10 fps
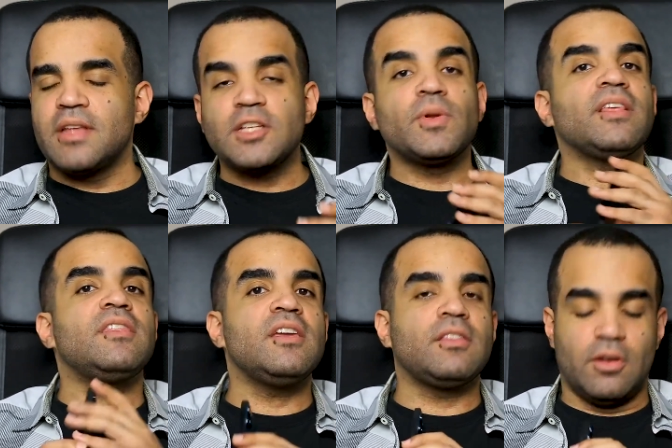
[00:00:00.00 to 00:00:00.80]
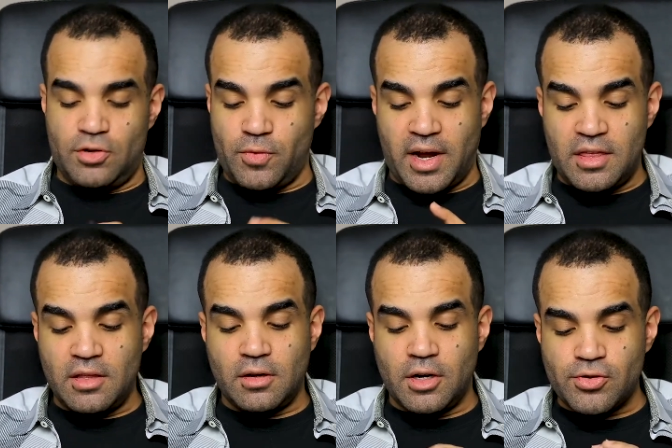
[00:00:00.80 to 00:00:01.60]
That's what I think they're doing. I think
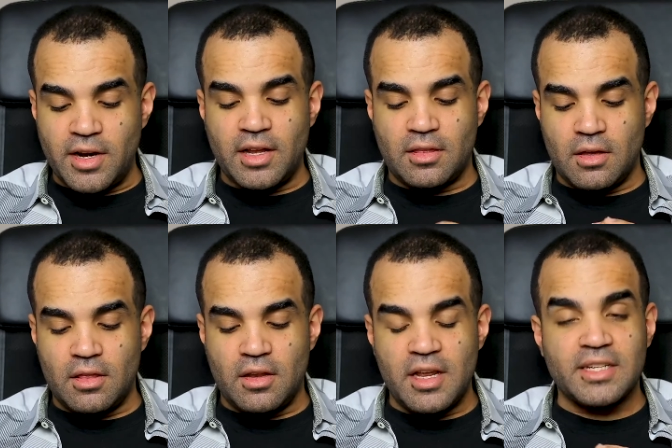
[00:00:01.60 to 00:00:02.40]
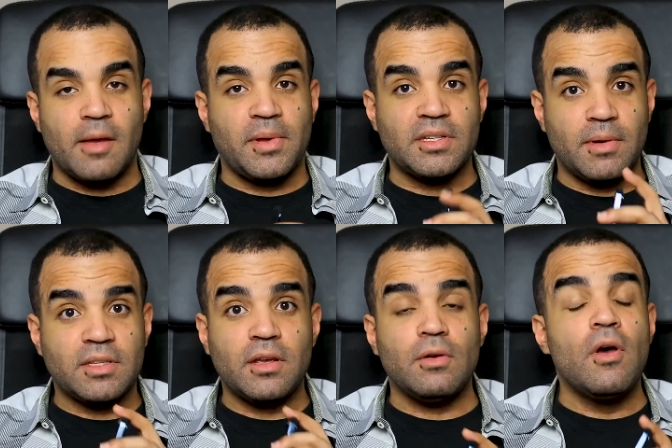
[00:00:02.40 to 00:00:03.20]
they're going to try to get the NICs up, because I'm going to
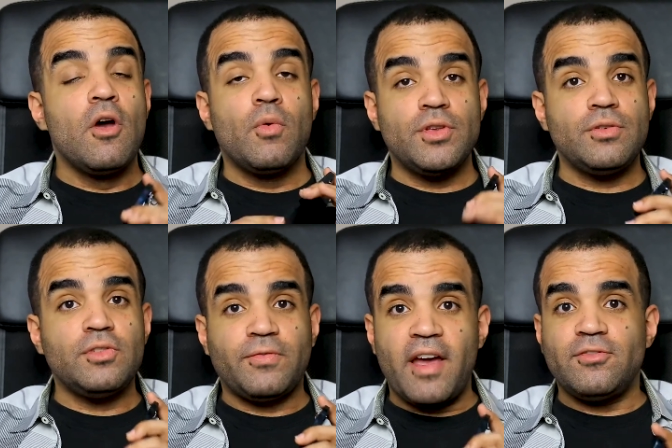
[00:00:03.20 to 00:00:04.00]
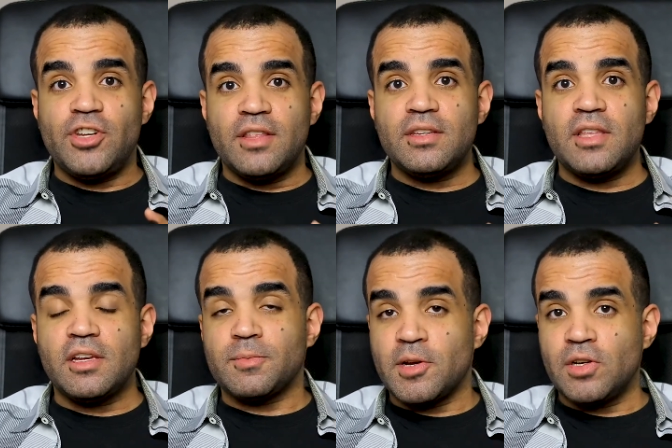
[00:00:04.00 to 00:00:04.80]
tell you, when you use 5G on this thing,
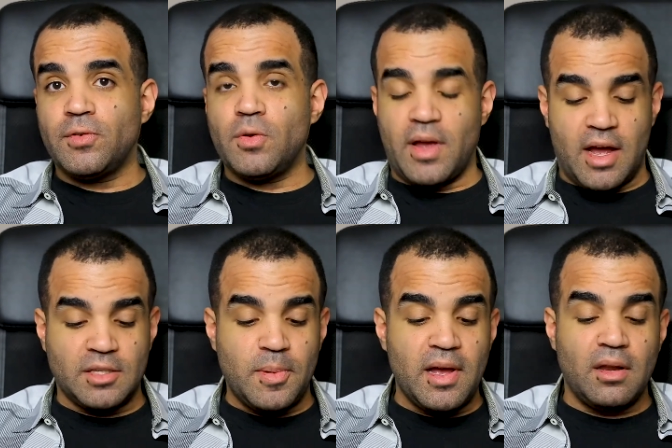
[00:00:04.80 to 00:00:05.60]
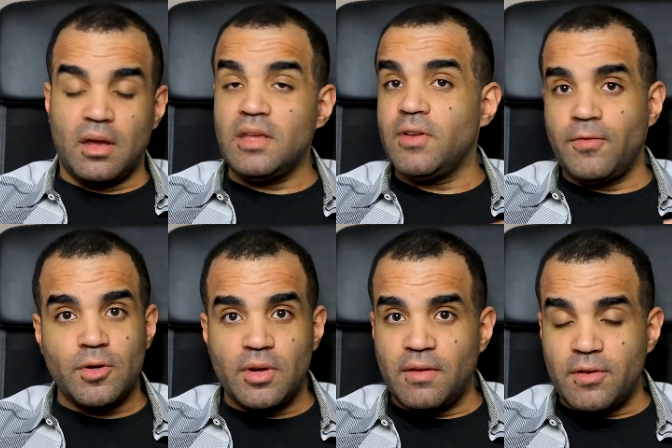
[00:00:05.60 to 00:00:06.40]
especially if you're doing hotspot, even if you're
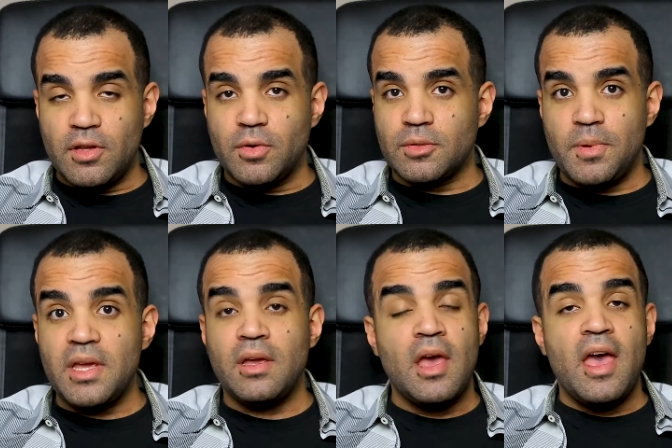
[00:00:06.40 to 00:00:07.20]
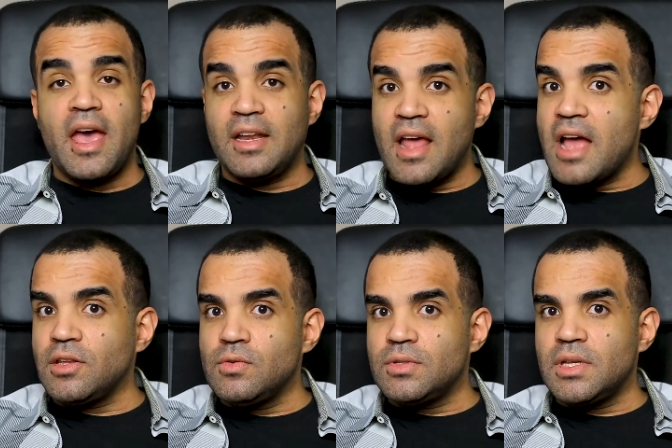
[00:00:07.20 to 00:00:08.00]
doing it via USB and not
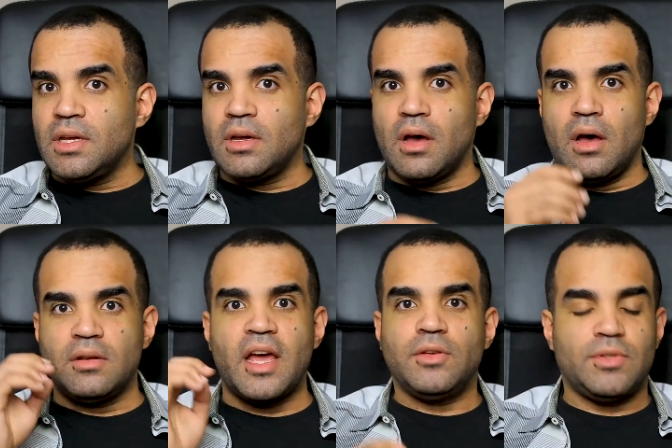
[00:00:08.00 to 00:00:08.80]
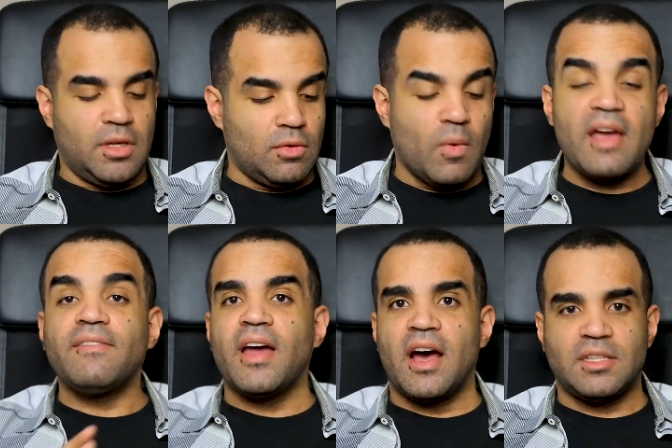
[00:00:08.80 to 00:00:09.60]
using
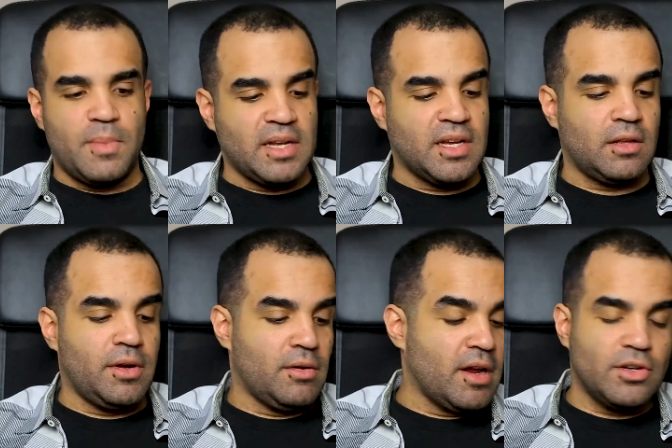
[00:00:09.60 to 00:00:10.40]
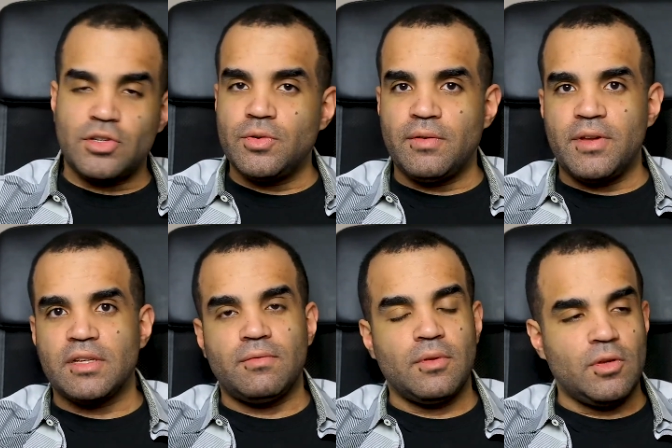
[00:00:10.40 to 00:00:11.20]
Wi-Fi hotspot tethering, right? You're just doing via
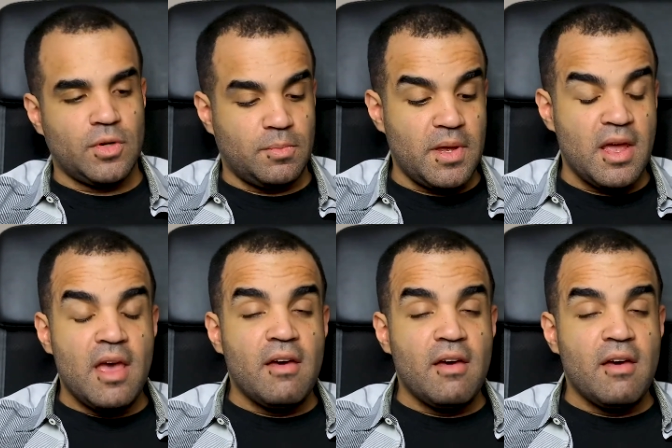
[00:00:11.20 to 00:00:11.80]
USB.